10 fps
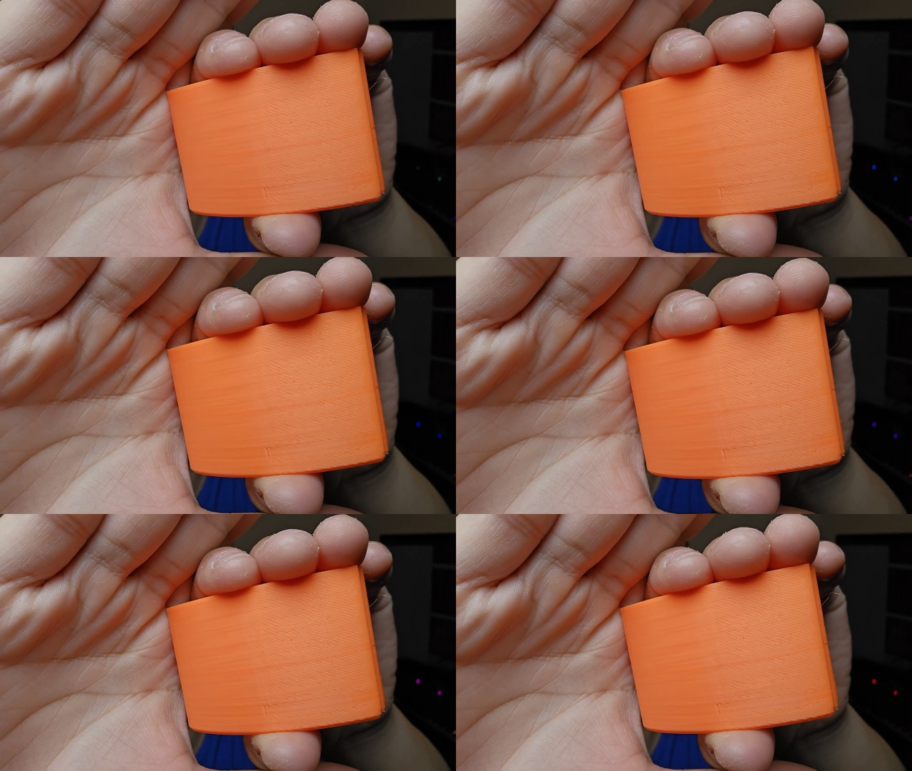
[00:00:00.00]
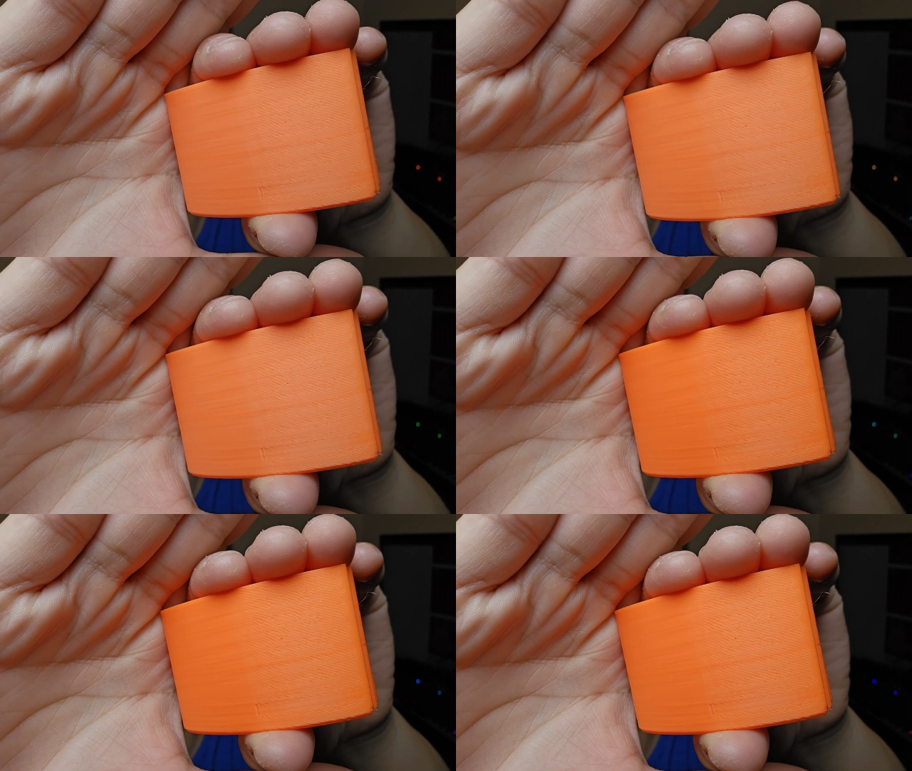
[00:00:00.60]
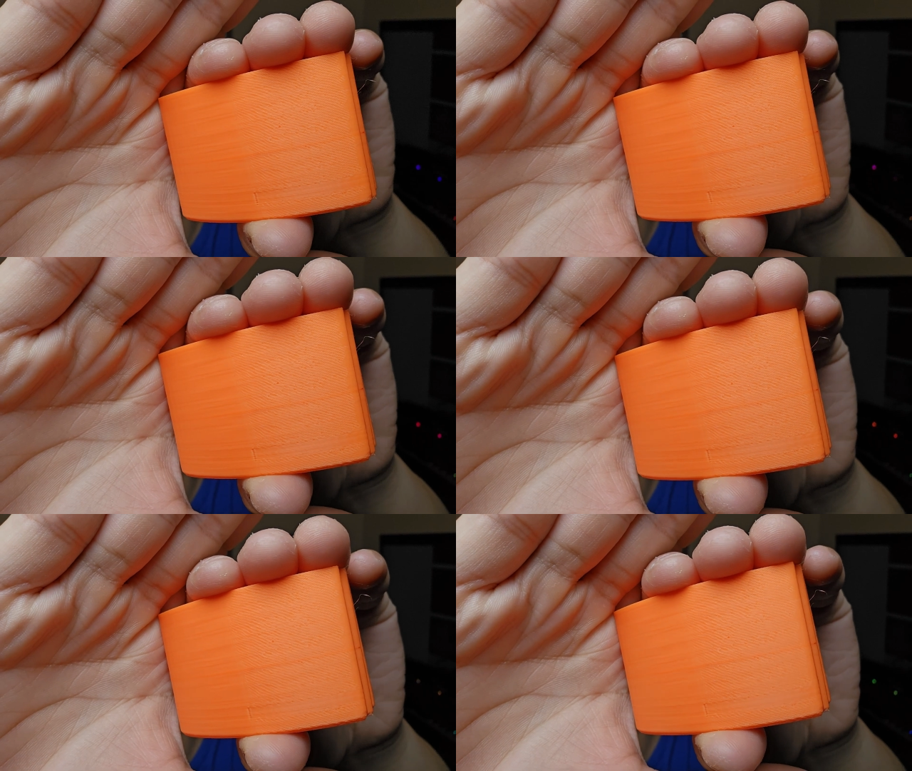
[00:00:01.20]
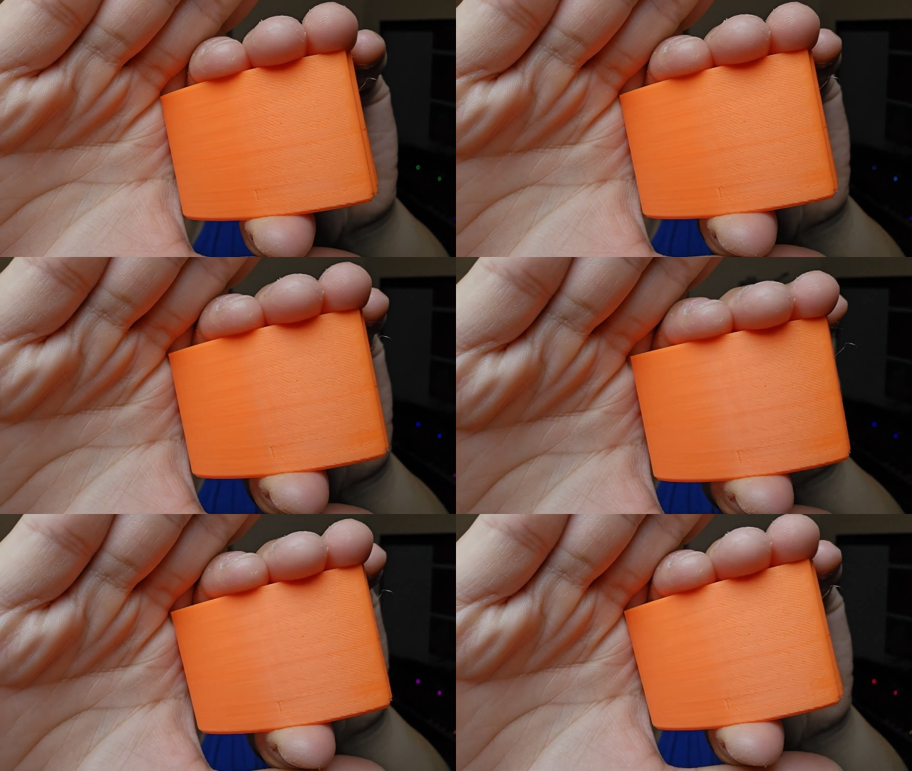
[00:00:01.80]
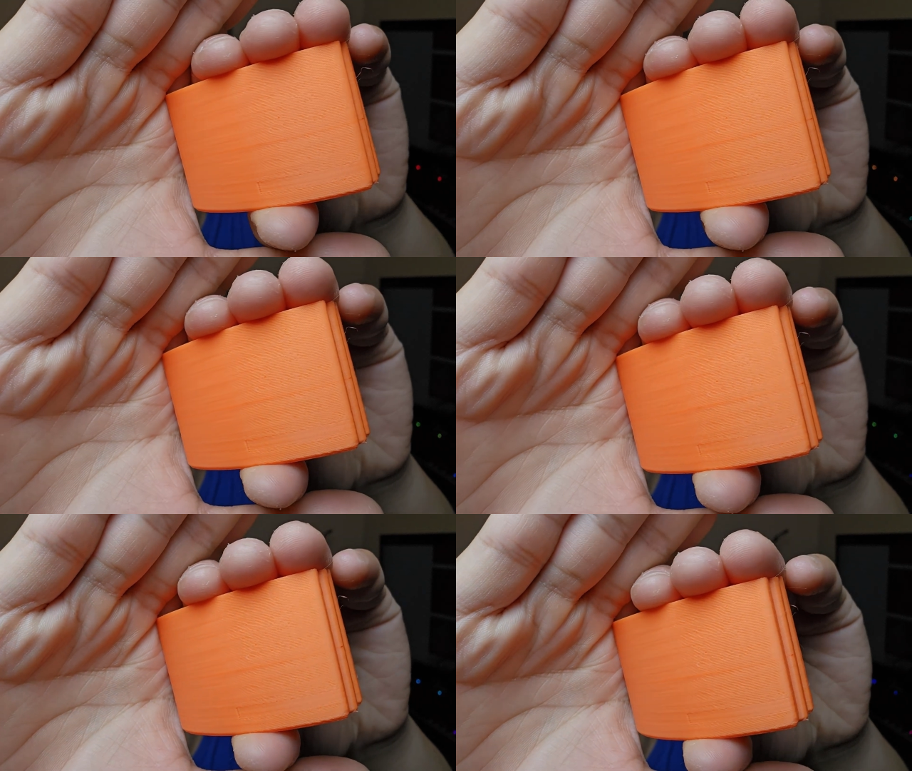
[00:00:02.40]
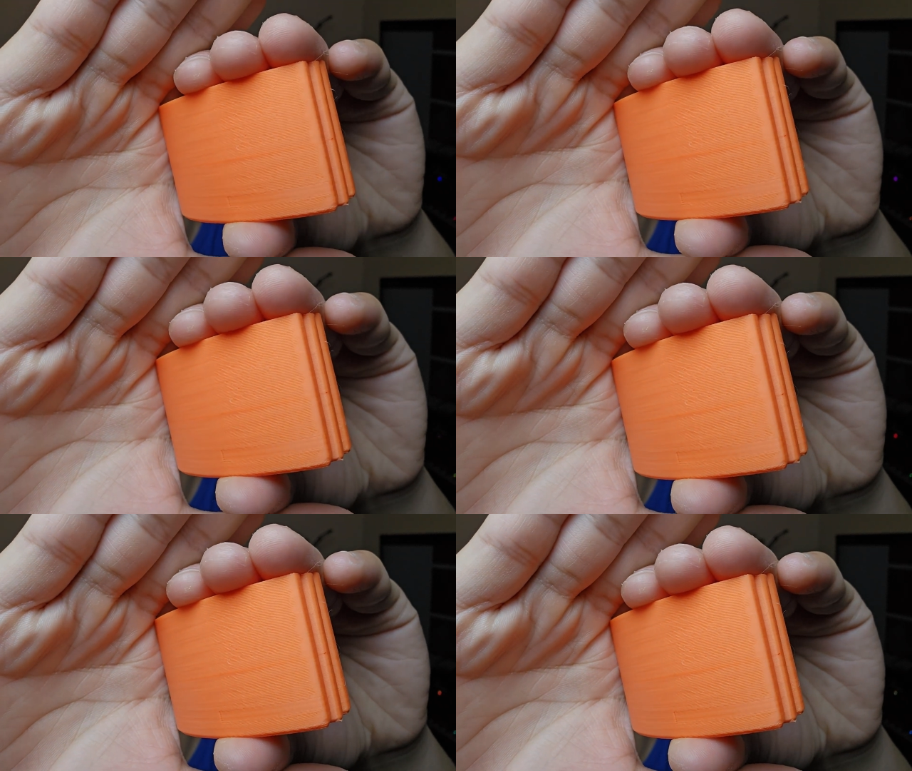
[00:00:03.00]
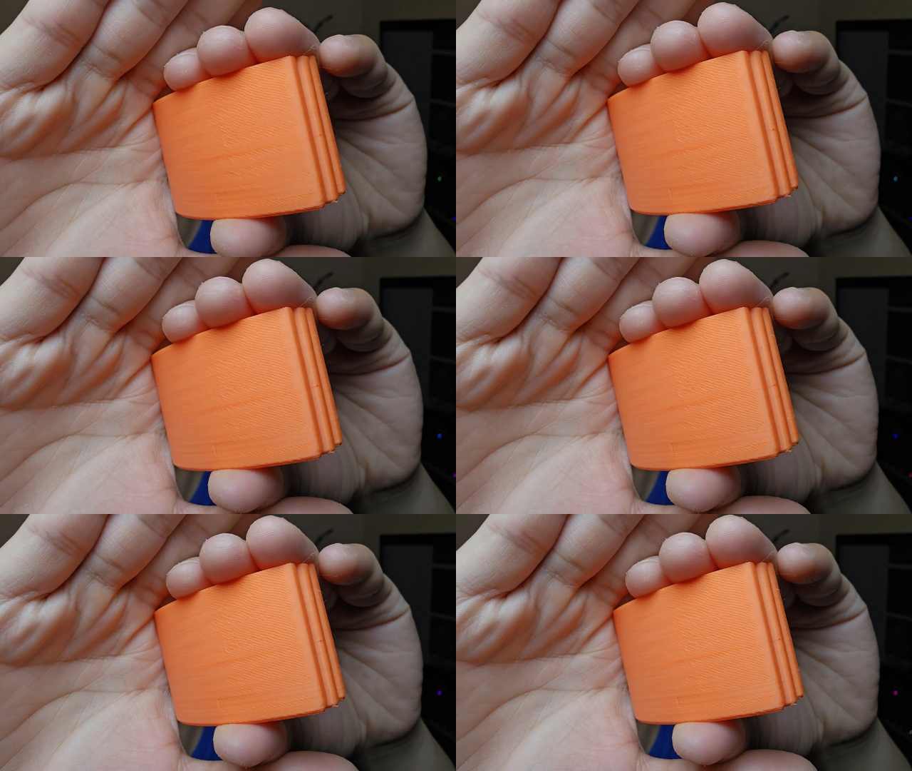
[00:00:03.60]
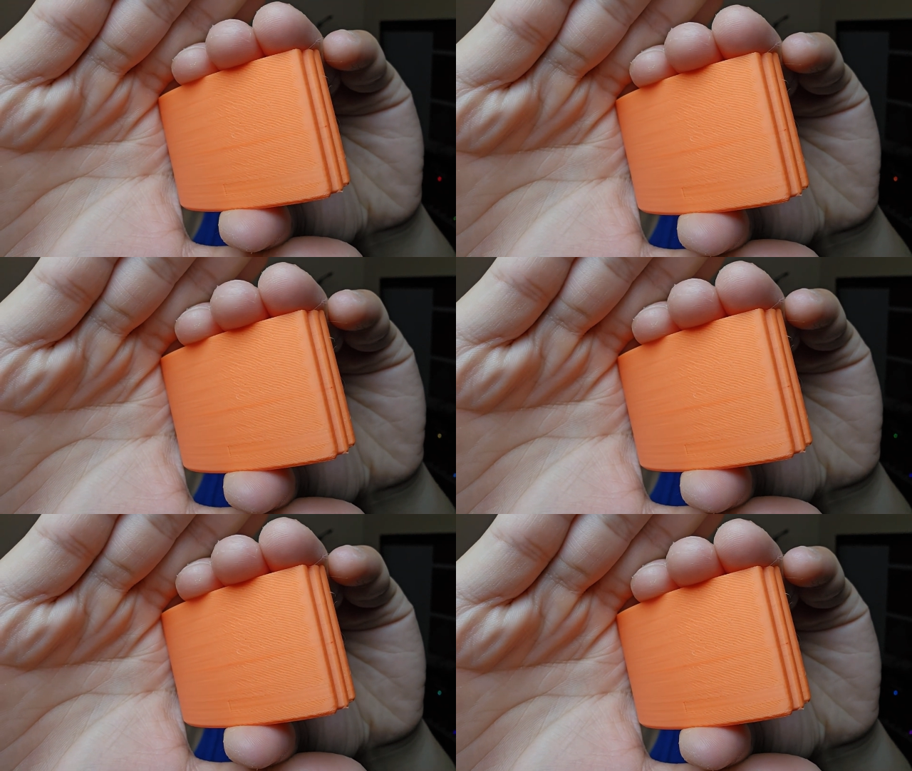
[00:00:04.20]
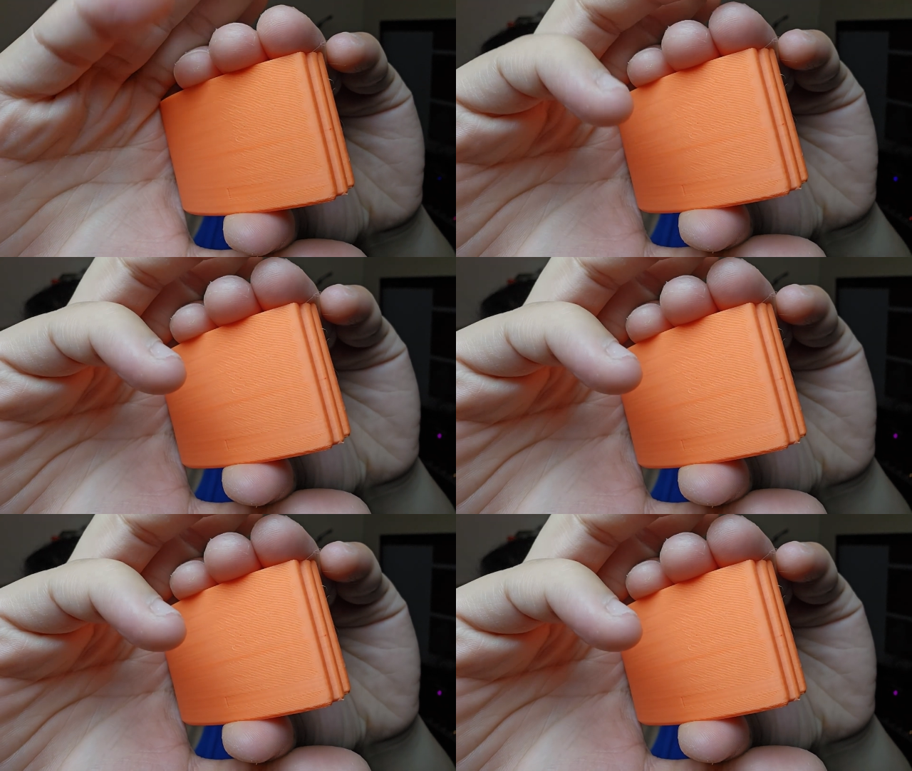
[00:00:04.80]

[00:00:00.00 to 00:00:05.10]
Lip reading: No face is visible, so there are no lips to read.